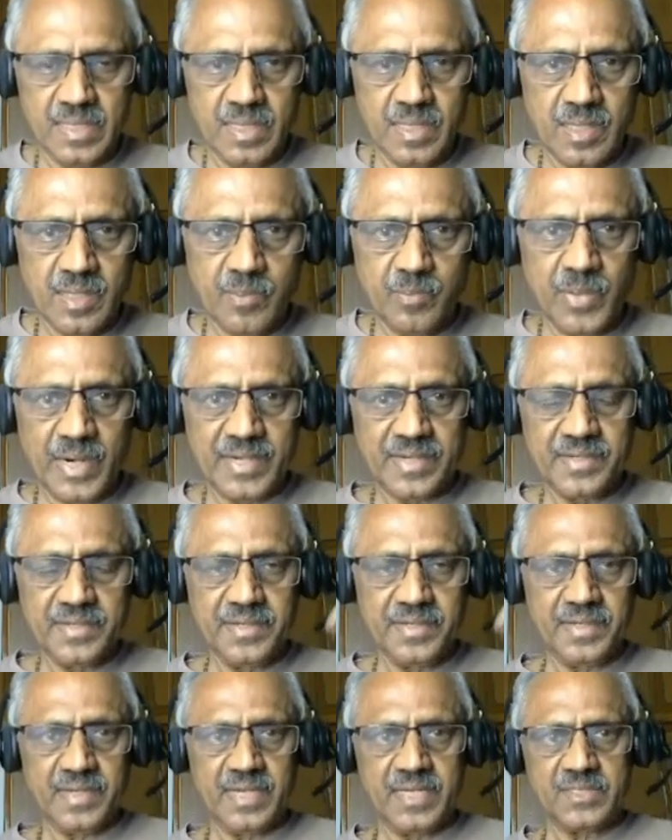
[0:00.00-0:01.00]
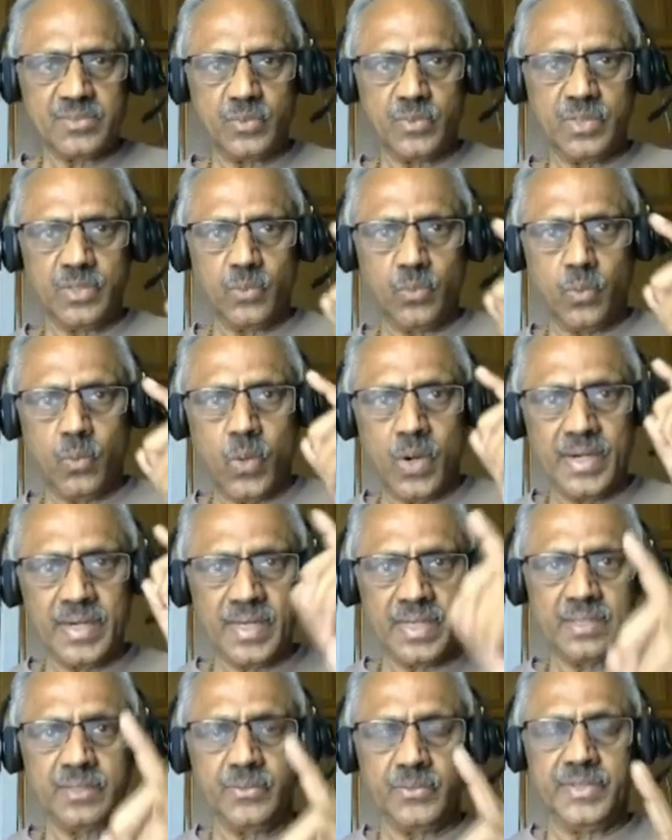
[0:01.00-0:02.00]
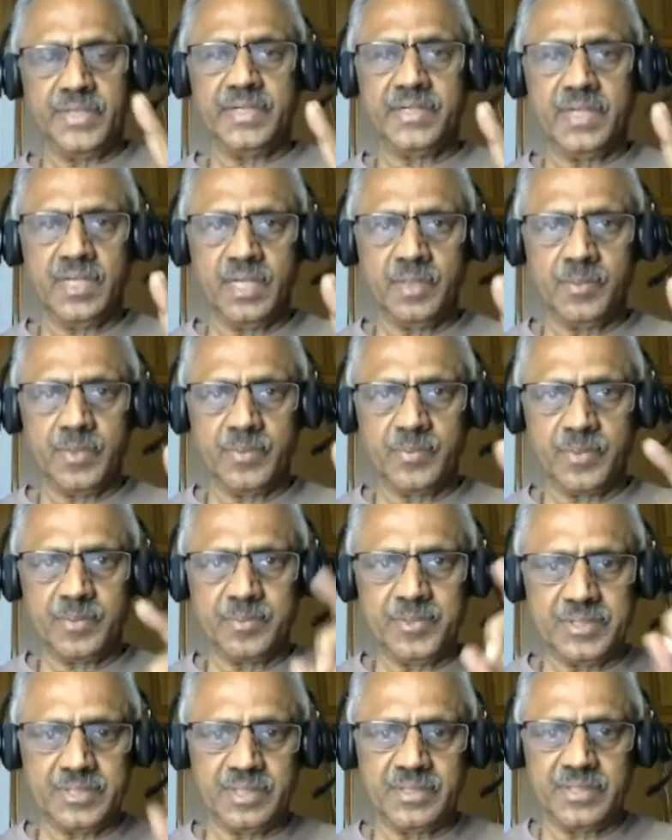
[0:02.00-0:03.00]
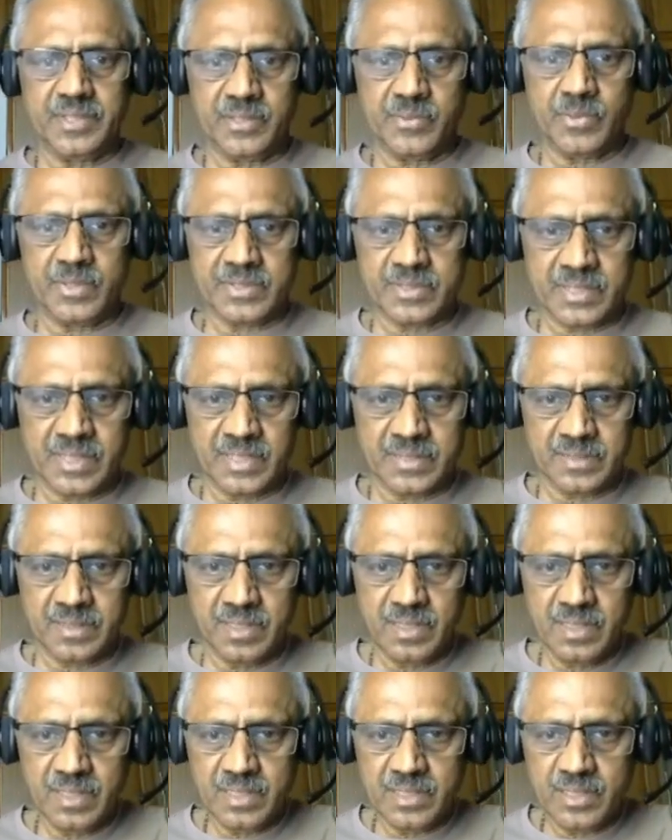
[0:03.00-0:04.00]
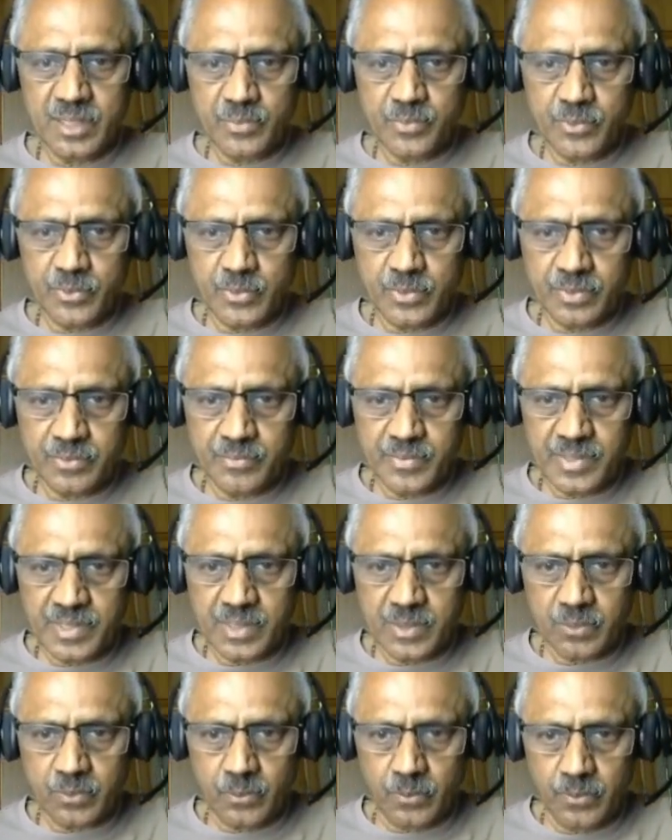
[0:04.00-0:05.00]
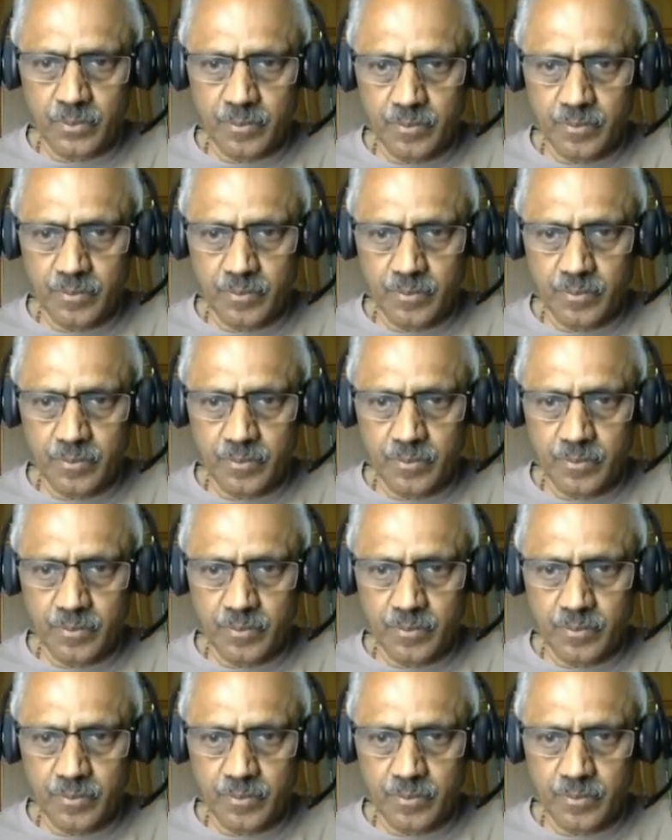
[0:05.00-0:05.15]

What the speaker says: but E has only one unique element from each of the equivalence class. Therefore, we conclude